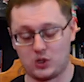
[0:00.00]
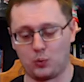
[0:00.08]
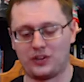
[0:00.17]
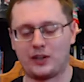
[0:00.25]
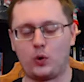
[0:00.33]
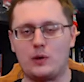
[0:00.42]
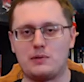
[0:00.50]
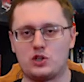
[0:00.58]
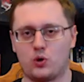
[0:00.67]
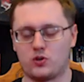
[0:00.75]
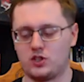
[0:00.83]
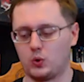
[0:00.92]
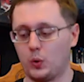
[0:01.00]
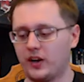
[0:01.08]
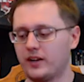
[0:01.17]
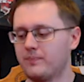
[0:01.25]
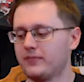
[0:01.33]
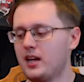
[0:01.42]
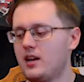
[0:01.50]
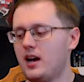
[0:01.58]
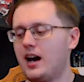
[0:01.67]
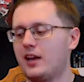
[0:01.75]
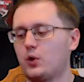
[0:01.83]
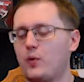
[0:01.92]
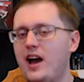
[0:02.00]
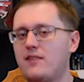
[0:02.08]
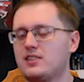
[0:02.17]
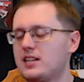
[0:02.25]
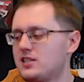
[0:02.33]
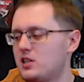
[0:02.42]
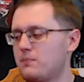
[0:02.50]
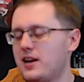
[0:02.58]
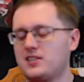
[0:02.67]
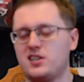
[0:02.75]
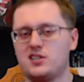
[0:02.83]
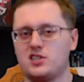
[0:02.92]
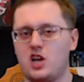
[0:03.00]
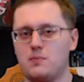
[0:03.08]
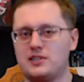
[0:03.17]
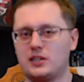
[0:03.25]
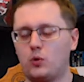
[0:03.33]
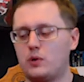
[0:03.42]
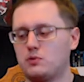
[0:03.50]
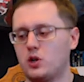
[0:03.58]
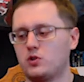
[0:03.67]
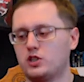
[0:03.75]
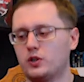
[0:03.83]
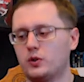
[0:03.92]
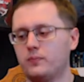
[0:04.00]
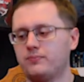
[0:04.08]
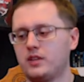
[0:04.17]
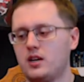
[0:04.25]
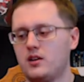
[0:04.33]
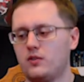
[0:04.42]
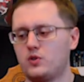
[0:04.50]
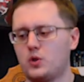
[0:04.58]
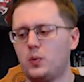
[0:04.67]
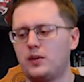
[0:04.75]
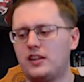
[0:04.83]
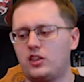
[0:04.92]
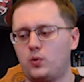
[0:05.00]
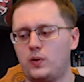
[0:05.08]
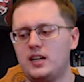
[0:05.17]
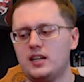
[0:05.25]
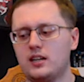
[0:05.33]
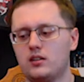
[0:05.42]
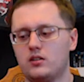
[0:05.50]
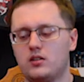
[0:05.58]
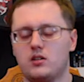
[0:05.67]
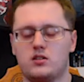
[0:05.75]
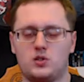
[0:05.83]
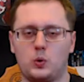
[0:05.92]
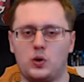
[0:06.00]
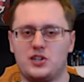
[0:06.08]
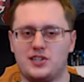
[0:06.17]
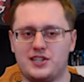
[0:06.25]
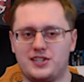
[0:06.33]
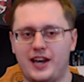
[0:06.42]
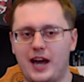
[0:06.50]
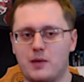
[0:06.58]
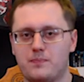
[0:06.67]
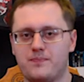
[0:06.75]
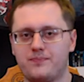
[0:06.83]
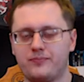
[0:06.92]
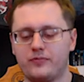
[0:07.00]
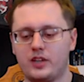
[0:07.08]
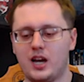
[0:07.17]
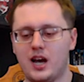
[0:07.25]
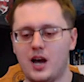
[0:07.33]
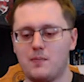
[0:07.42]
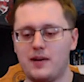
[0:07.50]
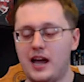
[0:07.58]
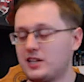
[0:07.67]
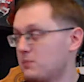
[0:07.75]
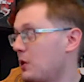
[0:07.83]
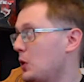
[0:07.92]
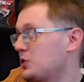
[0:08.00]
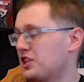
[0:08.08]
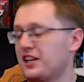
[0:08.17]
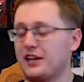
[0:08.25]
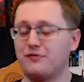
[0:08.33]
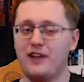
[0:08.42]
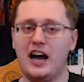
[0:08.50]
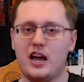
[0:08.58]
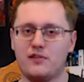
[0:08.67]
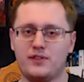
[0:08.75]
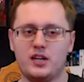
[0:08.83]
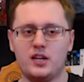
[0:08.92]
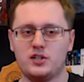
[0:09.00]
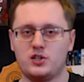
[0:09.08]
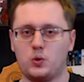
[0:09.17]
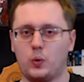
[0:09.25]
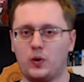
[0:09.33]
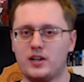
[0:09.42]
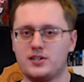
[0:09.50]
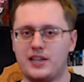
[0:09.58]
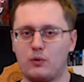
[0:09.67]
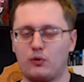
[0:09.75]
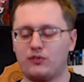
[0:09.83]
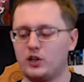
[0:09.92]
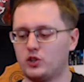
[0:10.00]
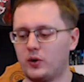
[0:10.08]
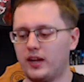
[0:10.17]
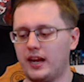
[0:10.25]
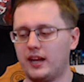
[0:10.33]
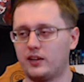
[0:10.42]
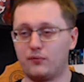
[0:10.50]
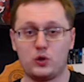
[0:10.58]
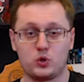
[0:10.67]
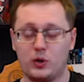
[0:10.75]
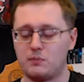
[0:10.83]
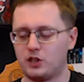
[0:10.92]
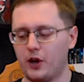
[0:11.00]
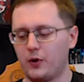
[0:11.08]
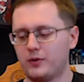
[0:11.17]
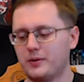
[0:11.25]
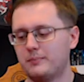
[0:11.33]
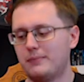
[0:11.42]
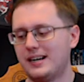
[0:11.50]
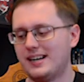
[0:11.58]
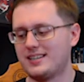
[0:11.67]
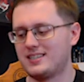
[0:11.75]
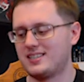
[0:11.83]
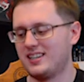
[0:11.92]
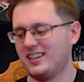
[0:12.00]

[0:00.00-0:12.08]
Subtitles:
really creepy short story. The Raft is the best installment in Creepshow 2. There's only 3 stories this time, as opposed to the 5 stories that were featured in the first Creepshow, but